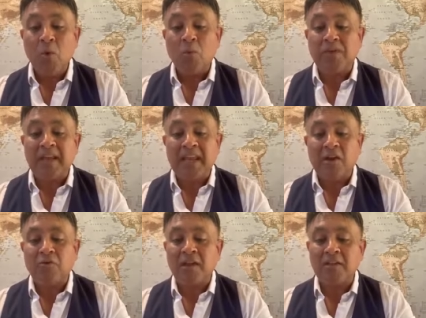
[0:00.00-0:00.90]
with an
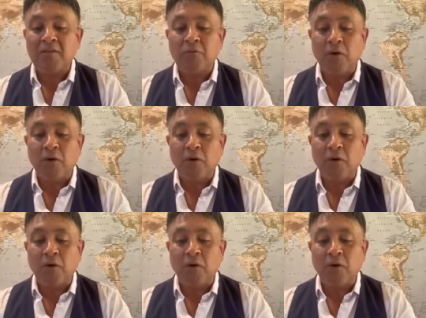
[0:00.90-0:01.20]
increase of